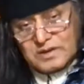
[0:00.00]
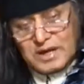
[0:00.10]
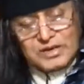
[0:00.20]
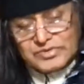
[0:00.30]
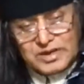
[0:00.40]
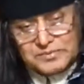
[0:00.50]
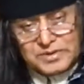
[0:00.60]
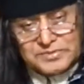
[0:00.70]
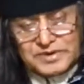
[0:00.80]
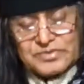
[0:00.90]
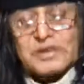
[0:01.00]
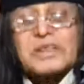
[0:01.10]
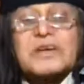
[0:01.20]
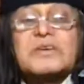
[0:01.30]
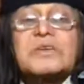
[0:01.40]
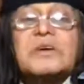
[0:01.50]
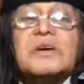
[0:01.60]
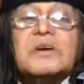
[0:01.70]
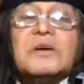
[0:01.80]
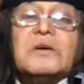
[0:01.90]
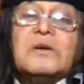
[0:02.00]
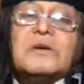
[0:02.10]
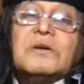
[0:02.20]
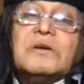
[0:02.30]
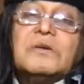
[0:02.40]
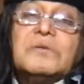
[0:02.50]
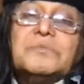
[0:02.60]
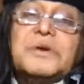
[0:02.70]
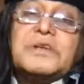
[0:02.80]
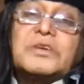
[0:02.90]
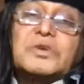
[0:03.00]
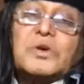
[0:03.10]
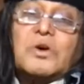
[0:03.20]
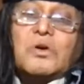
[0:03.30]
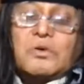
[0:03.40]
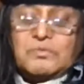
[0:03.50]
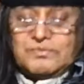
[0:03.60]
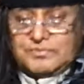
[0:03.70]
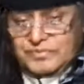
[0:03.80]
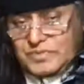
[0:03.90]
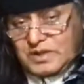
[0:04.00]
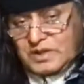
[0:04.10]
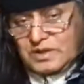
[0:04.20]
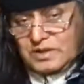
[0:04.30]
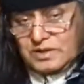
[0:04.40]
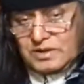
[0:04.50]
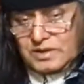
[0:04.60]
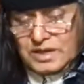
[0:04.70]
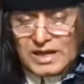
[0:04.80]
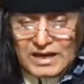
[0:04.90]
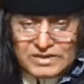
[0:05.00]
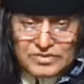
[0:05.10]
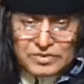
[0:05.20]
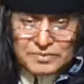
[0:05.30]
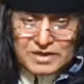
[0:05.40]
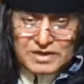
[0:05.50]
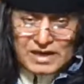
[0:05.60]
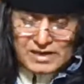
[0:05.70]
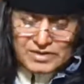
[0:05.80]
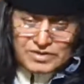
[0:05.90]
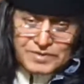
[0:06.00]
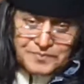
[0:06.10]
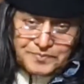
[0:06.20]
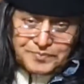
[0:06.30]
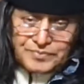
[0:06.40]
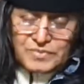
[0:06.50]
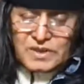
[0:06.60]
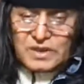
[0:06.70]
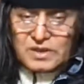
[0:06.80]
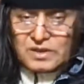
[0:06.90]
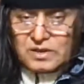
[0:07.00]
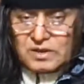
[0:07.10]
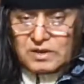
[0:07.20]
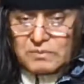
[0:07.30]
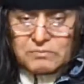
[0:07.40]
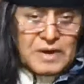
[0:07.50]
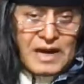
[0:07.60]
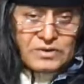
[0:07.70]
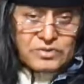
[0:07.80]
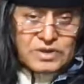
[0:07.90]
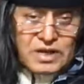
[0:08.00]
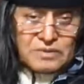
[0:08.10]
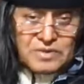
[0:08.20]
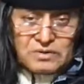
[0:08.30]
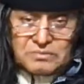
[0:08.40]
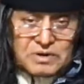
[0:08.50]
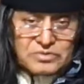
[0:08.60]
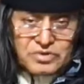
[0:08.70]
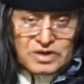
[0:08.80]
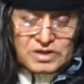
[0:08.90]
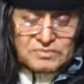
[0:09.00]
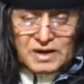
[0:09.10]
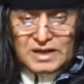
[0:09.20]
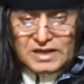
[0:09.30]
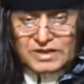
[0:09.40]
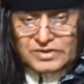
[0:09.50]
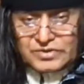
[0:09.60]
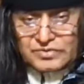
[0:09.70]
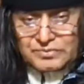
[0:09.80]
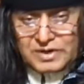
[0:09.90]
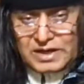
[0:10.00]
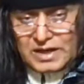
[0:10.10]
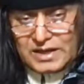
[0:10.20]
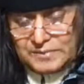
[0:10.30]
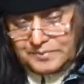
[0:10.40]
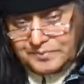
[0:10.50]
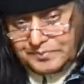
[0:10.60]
I said previously that Peter Shaw in 1978 met with a number of about 20 Bangladeshis from Brick Lane.